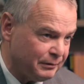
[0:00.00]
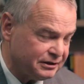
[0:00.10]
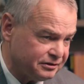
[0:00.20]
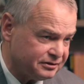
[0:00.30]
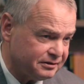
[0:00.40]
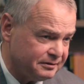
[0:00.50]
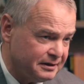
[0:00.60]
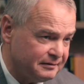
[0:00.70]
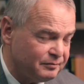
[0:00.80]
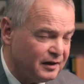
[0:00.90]
measures.
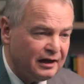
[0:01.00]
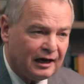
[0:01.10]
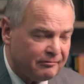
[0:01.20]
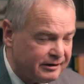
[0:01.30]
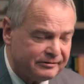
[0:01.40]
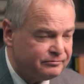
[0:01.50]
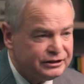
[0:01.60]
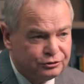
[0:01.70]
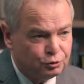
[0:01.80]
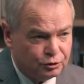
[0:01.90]
However, we
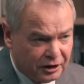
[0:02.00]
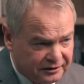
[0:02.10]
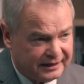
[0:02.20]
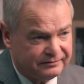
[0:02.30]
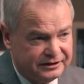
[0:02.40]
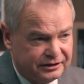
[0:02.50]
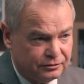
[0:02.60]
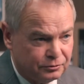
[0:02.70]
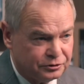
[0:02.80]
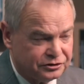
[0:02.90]
do not have the
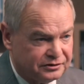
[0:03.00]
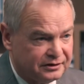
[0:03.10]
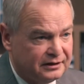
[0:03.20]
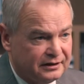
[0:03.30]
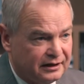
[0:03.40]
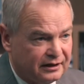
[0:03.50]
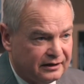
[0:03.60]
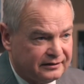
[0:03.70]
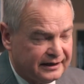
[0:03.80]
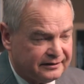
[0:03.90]
illusion
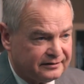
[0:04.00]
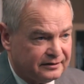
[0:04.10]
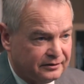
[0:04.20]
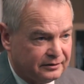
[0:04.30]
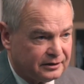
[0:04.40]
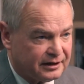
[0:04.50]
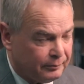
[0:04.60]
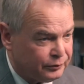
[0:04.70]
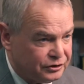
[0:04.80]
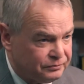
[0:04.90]
that
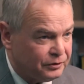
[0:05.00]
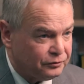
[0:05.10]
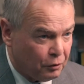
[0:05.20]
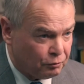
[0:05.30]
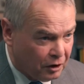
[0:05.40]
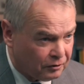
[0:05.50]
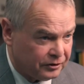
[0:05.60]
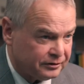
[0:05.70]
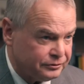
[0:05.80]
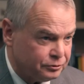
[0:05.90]
companies will no
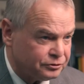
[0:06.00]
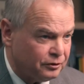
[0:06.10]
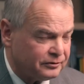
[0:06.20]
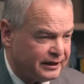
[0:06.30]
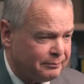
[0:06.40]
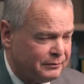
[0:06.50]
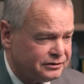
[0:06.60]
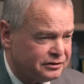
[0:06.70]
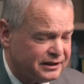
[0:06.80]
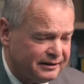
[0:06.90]
longer use non-GAAP
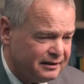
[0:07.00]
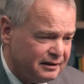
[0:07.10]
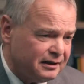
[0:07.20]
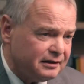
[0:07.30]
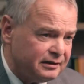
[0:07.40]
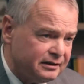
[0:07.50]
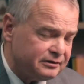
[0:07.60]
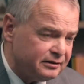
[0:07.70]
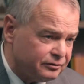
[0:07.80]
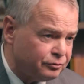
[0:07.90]
measures. And
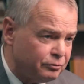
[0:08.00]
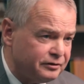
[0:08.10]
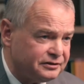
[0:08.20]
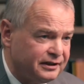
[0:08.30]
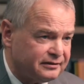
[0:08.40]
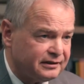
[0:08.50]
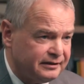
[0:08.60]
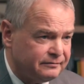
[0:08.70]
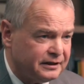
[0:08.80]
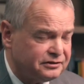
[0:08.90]
the truth is that
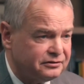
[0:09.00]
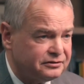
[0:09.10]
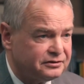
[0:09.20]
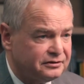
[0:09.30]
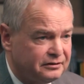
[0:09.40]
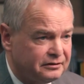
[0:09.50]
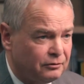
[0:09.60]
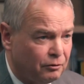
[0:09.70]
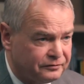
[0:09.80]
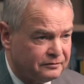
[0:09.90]
investors
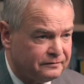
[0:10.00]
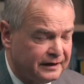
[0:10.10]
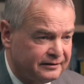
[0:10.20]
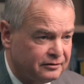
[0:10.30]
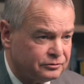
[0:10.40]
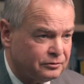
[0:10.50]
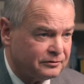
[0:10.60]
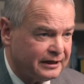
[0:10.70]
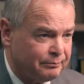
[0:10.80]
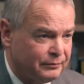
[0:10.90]
often find those
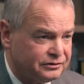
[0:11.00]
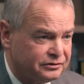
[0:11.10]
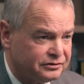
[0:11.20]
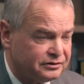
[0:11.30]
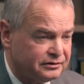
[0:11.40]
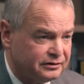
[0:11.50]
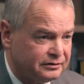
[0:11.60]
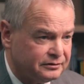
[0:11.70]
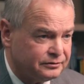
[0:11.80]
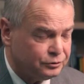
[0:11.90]
non-GAAP measures
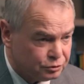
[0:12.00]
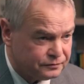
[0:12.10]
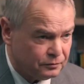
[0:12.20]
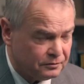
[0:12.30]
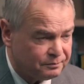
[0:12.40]
useful.